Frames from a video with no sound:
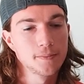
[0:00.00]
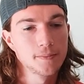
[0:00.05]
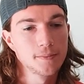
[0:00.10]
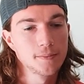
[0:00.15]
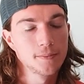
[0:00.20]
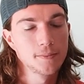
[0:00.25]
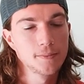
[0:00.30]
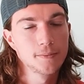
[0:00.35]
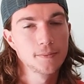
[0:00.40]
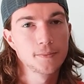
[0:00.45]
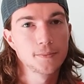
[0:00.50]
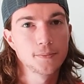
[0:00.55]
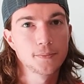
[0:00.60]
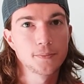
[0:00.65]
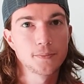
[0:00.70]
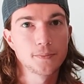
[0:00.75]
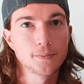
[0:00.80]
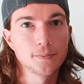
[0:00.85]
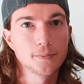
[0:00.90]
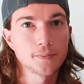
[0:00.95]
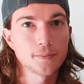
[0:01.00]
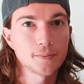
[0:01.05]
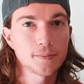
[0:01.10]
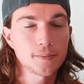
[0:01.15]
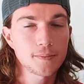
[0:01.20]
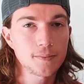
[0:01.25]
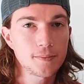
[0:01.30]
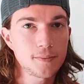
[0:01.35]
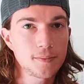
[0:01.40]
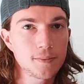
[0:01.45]

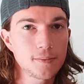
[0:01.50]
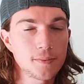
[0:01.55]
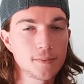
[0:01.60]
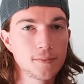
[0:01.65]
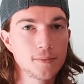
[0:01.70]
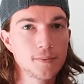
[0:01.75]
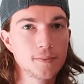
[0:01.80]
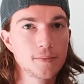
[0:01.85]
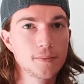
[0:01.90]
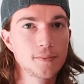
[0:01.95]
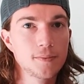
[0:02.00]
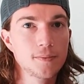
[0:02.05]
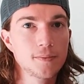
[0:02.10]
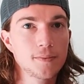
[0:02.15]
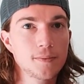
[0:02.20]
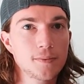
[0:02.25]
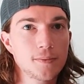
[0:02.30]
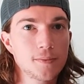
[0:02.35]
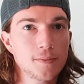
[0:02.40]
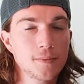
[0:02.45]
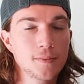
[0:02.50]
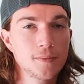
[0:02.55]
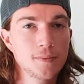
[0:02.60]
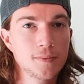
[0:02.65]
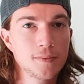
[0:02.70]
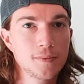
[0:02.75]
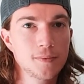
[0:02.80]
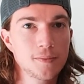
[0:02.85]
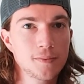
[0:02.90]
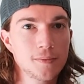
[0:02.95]

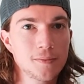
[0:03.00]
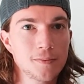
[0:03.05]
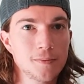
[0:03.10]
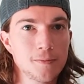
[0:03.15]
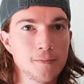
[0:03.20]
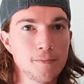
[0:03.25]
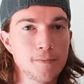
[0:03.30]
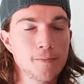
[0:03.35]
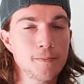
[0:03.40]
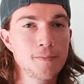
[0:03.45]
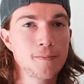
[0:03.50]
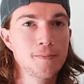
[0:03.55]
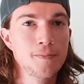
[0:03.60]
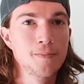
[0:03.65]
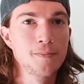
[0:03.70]
This person isn't speaking.